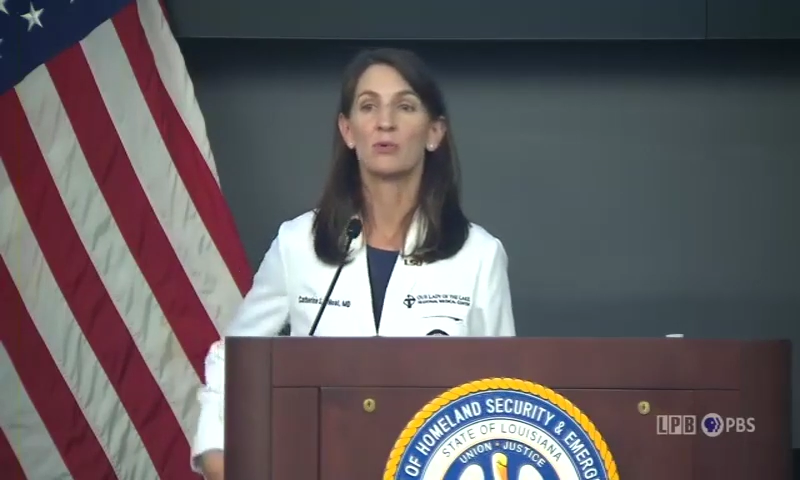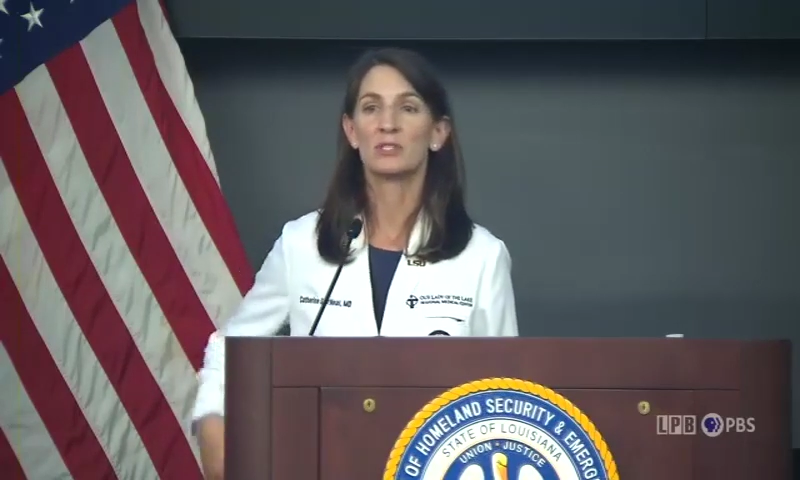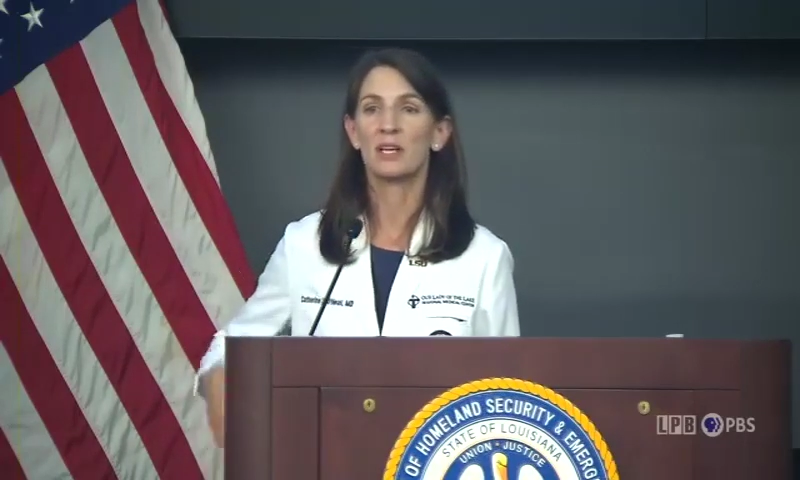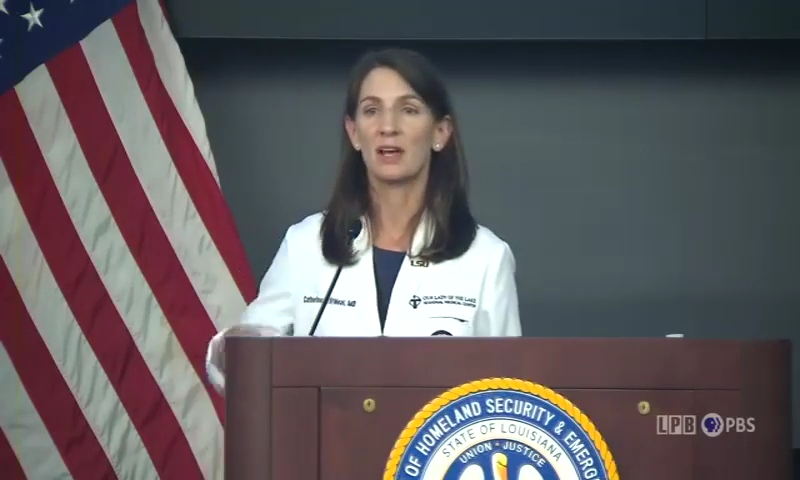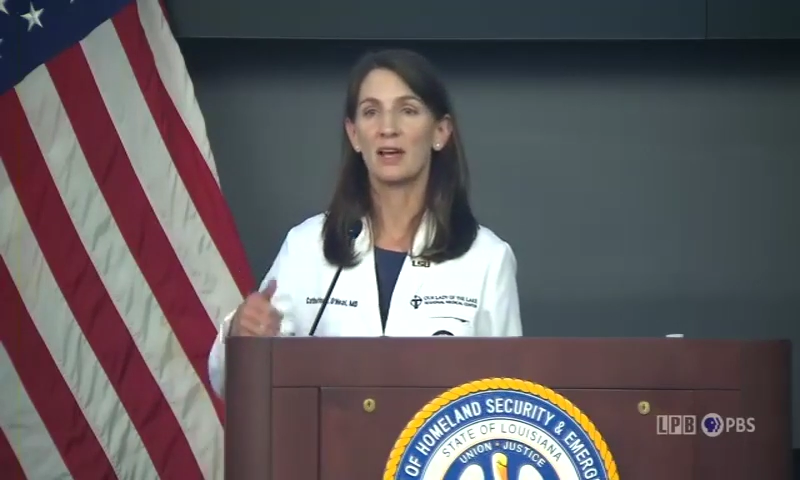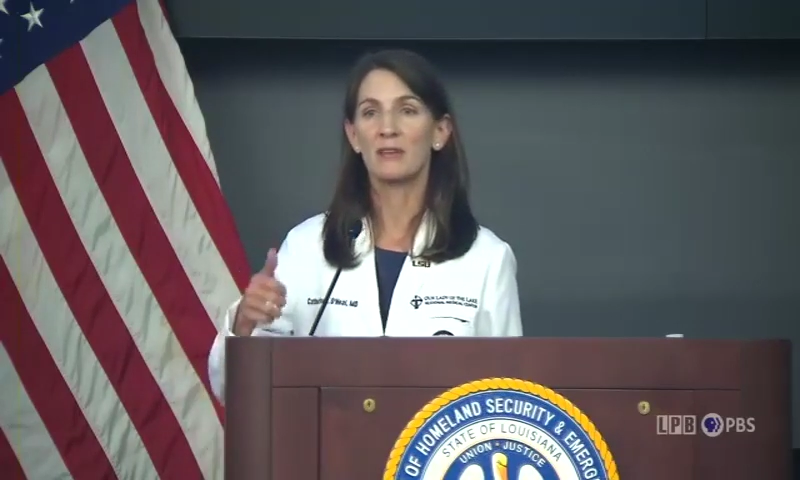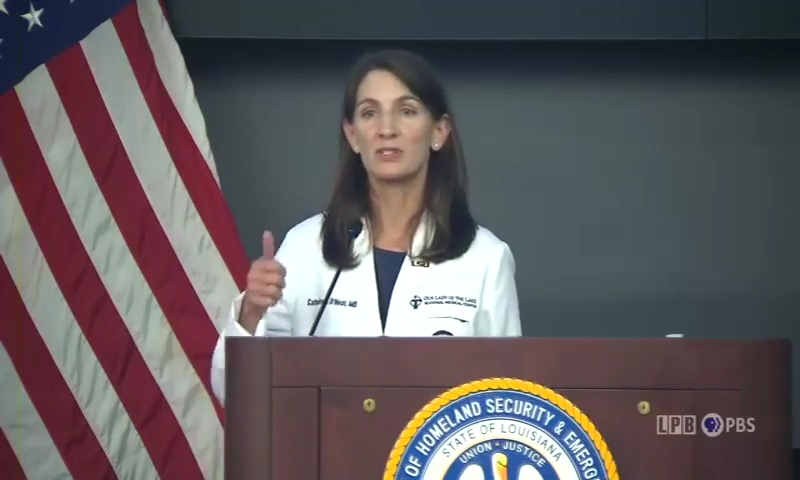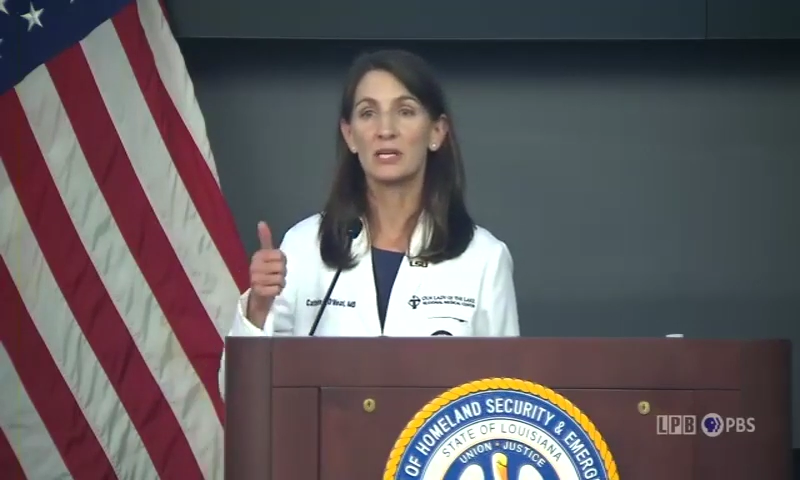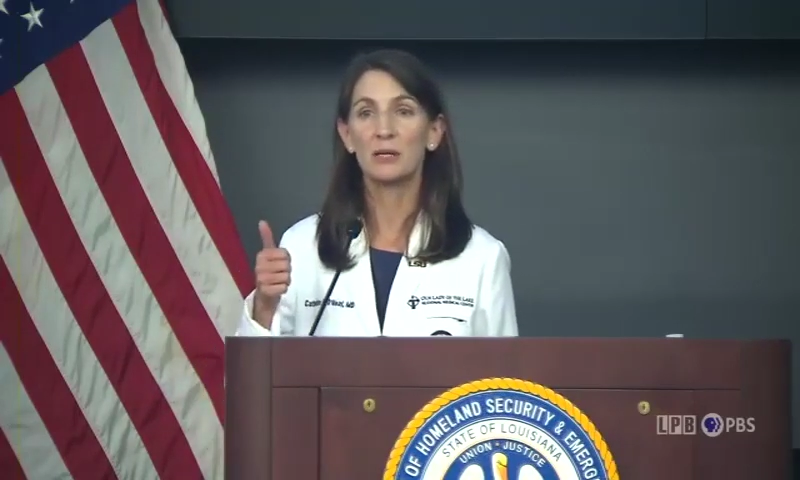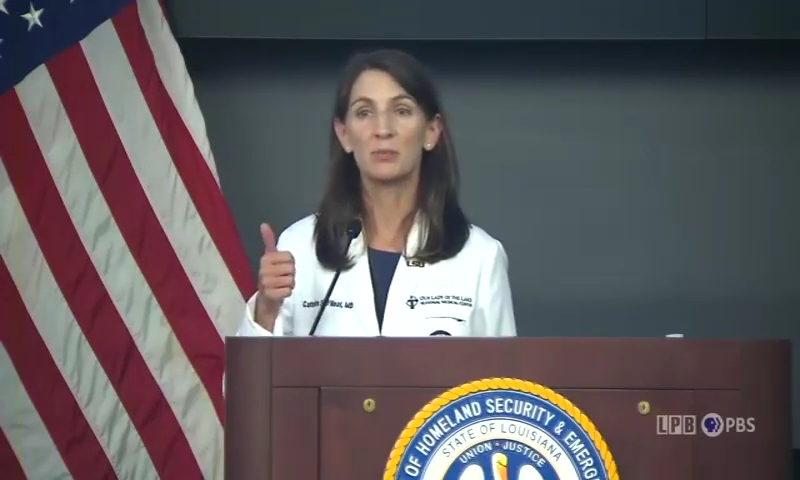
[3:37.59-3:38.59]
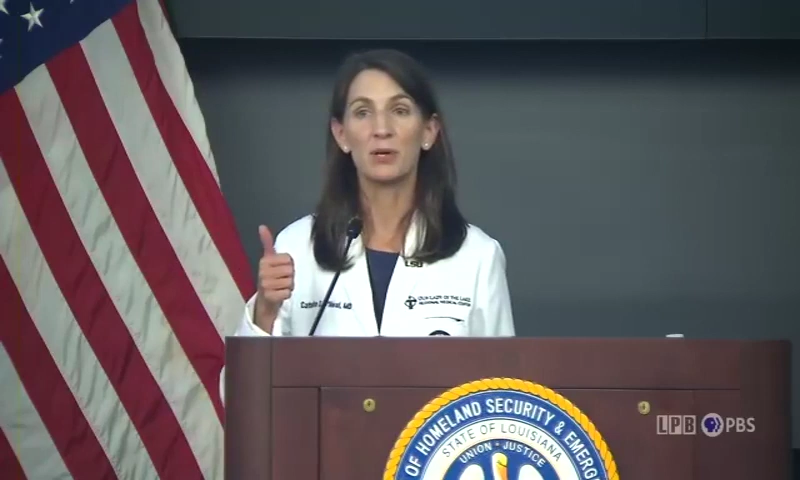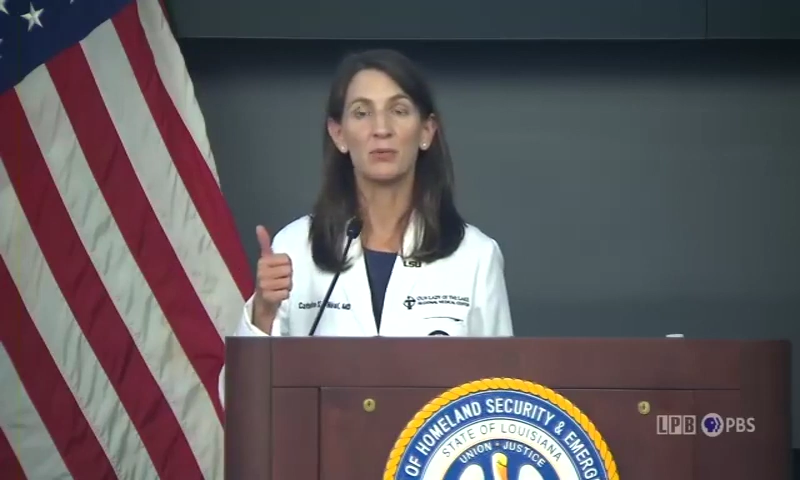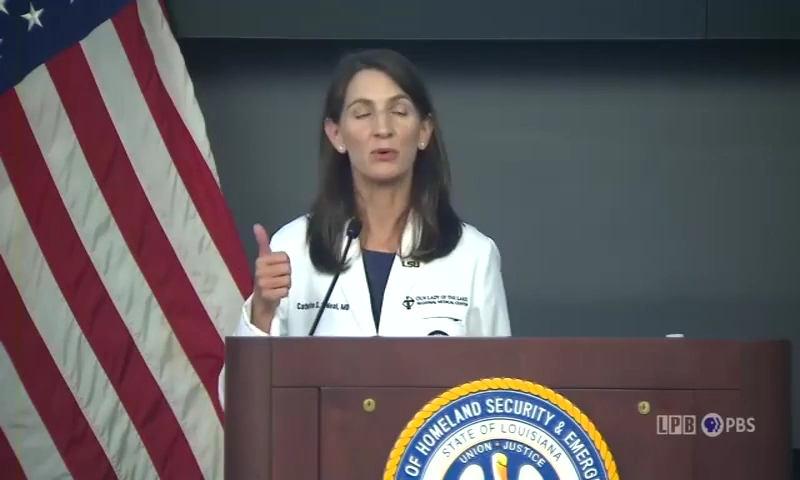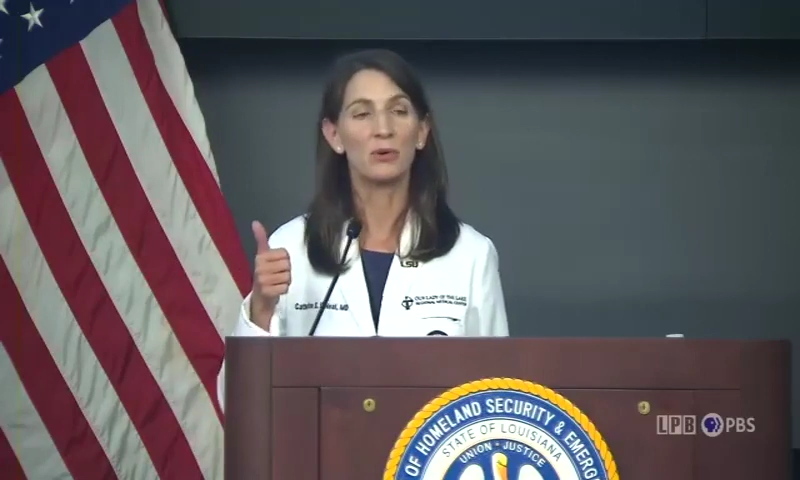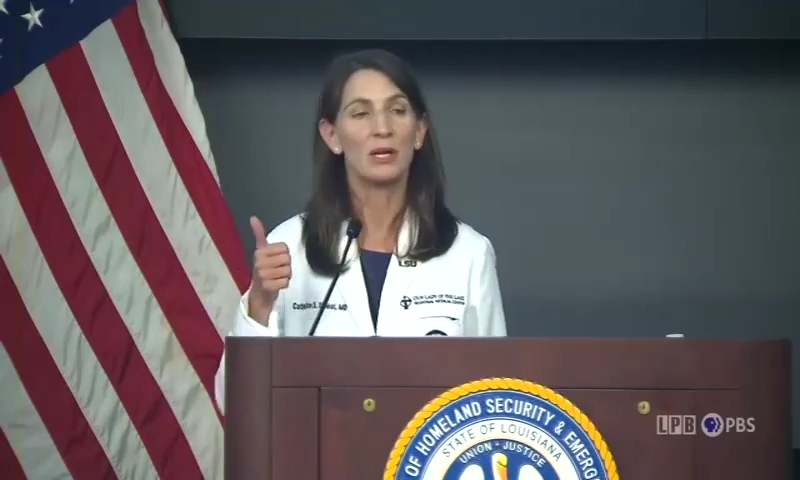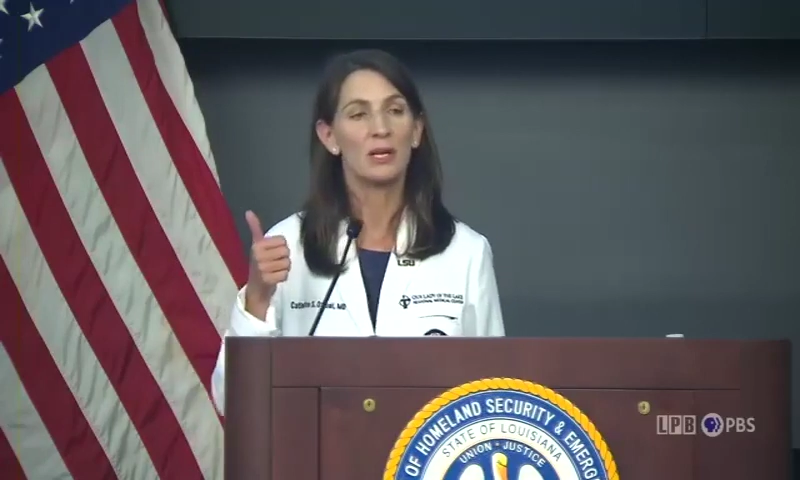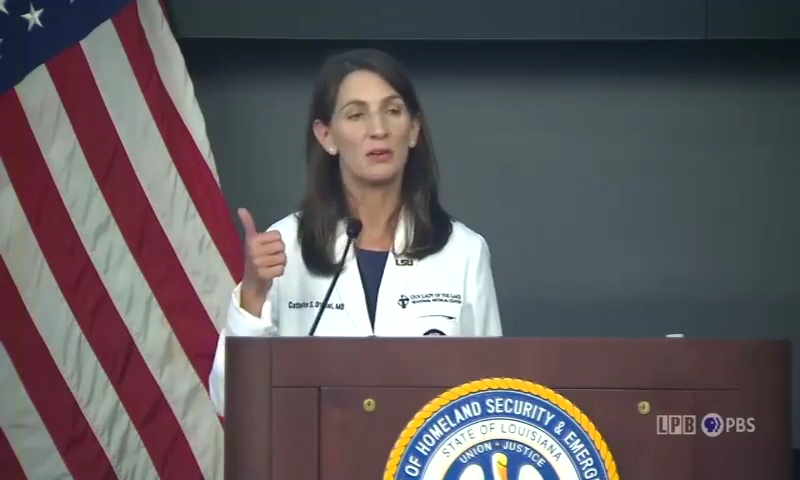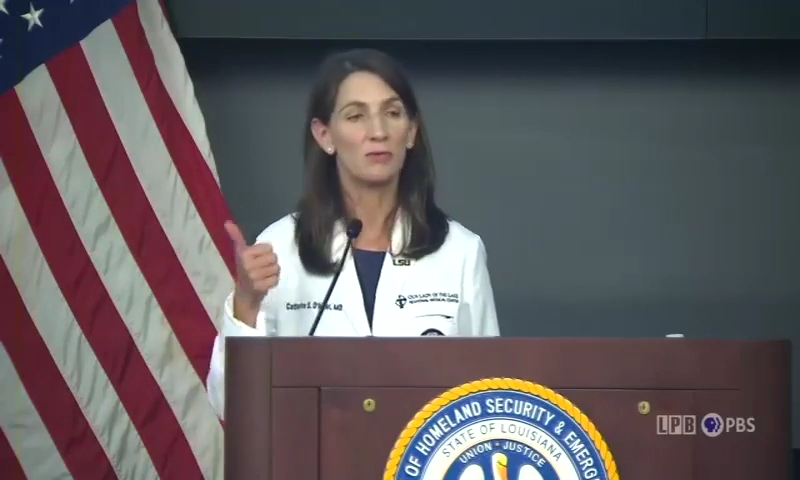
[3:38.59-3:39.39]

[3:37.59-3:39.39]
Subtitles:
was that I have seen people